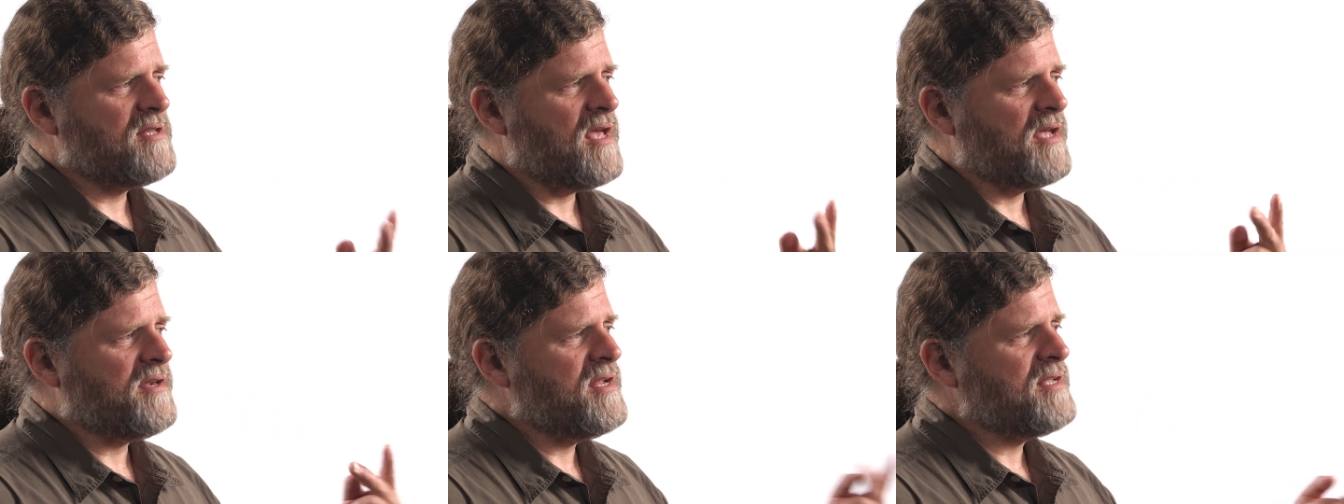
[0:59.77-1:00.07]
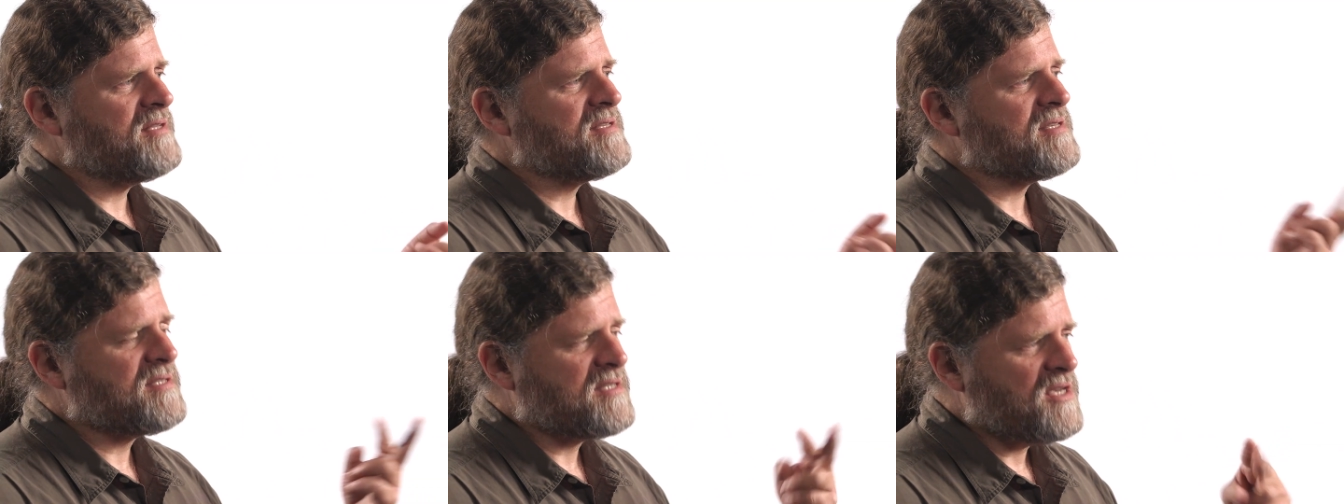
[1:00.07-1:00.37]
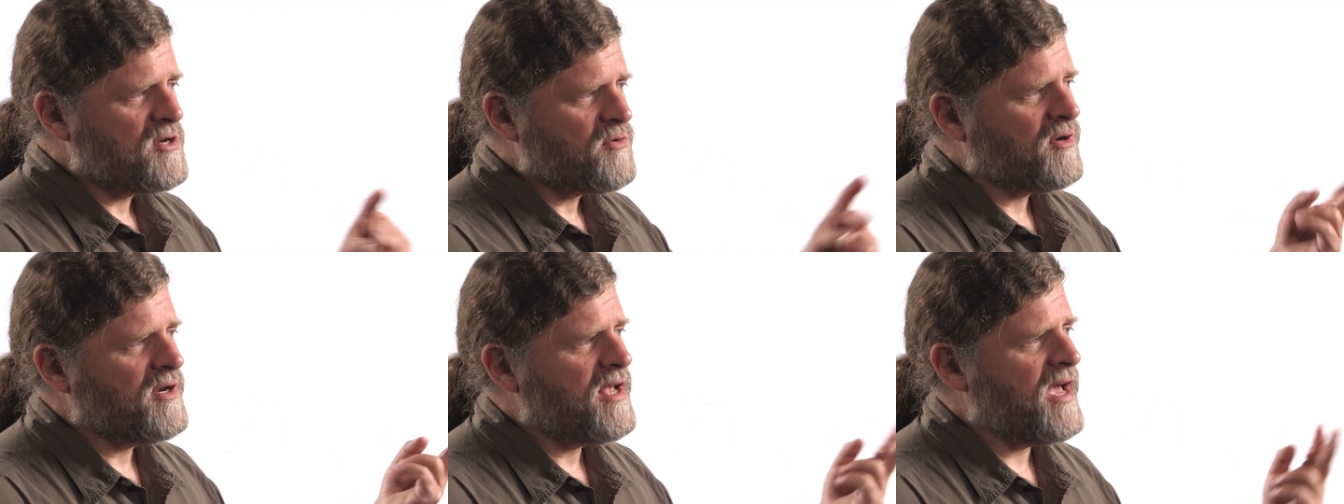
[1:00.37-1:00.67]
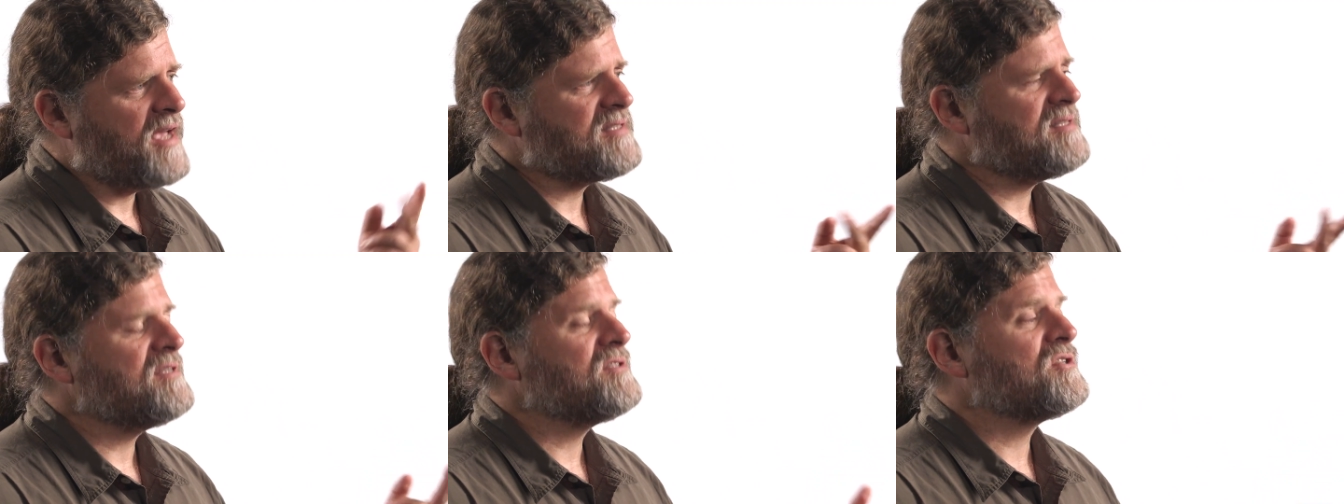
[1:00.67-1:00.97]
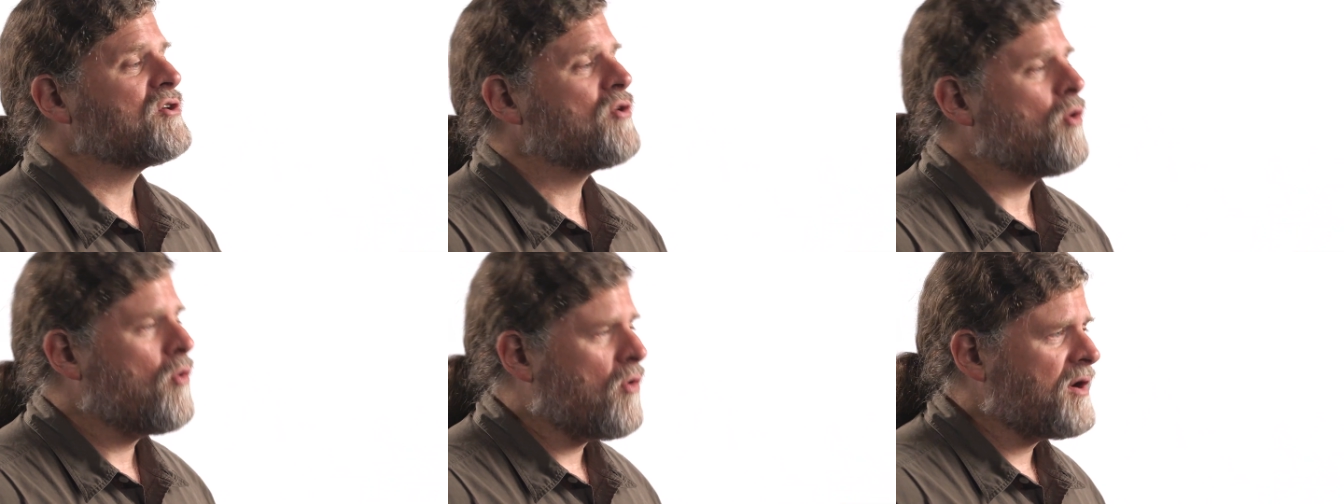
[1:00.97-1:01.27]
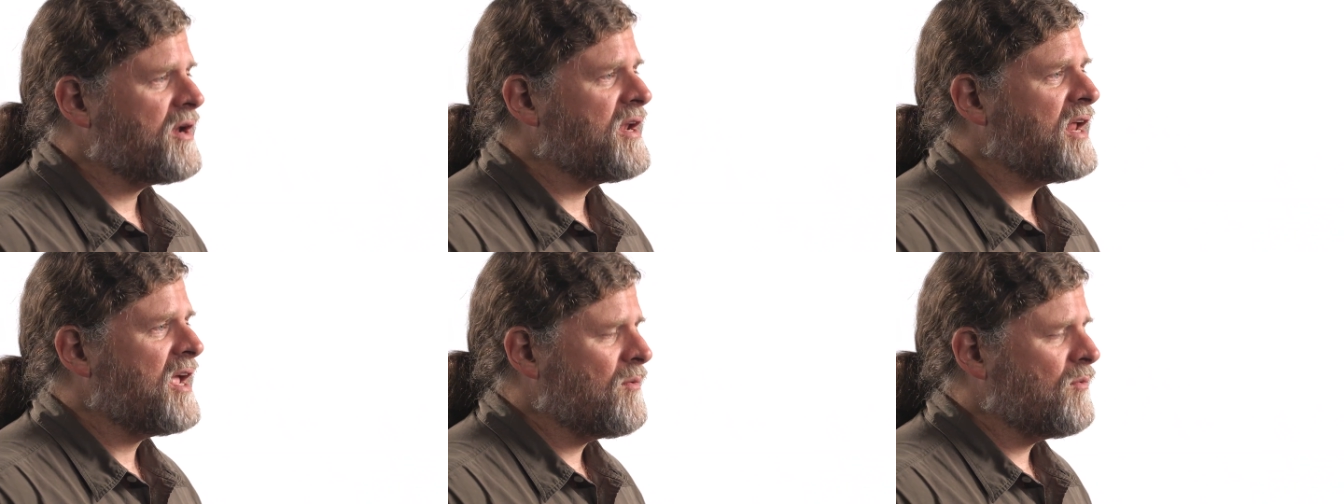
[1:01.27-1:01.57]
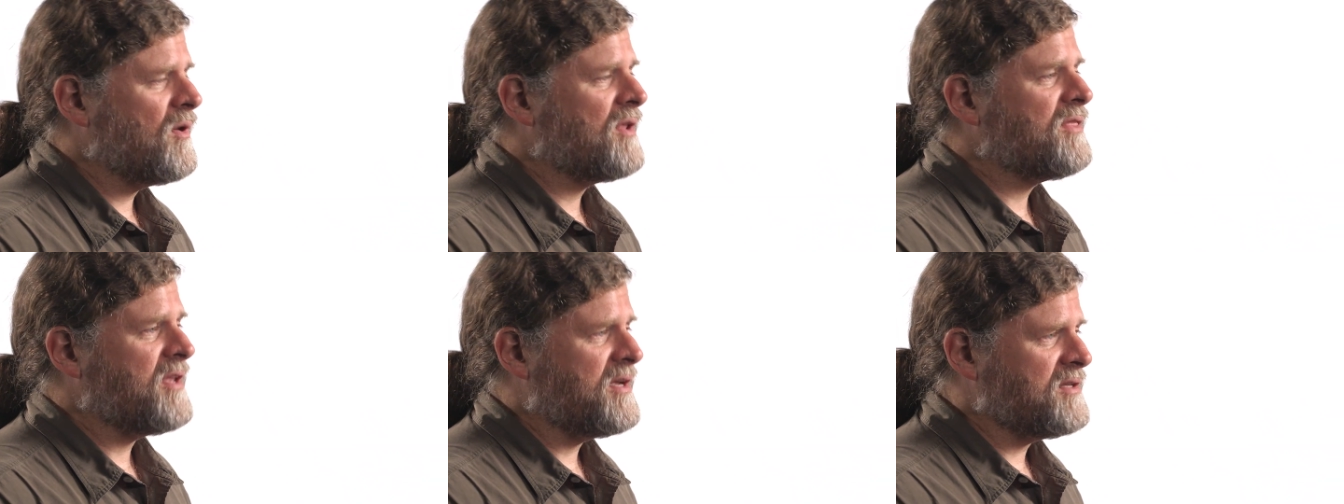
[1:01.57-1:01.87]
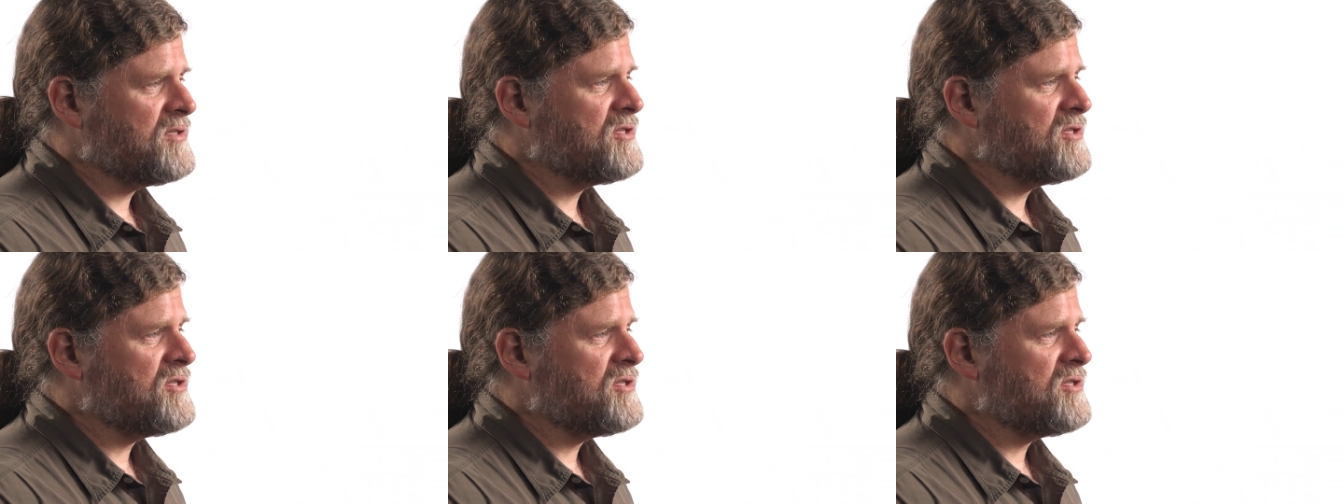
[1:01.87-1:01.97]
that need to synchronize, need to coordinate what they